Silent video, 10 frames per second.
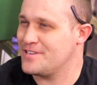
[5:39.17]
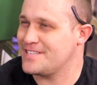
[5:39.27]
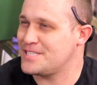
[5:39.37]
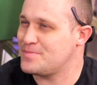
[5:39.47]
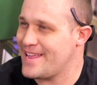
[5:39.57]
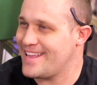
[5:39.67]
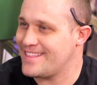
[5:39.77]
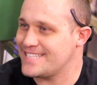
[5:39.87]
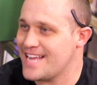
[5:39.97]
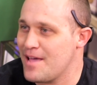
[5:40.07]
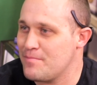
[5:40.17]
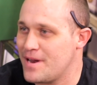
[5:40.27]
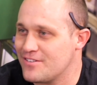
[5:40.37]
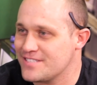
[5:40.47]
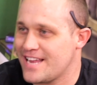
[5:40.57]
really have spent at the time,
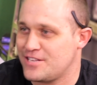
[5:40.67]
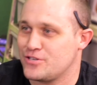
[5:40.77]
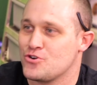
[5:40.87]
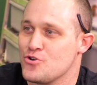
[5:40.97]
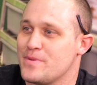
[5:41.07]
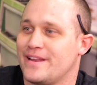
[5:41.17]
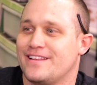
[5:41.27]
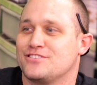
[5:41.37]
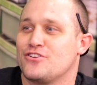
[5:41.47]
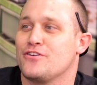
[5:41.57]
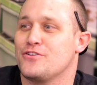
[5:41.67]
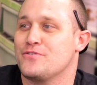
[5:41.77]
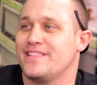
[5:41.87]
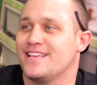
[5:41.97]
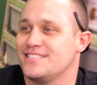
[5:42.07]
but I was like determined to start
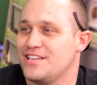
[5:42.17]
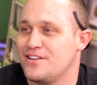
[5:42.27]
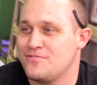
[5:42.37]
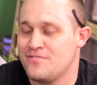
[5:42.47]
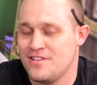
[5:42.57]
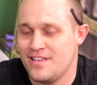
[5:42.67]
doing this, you know?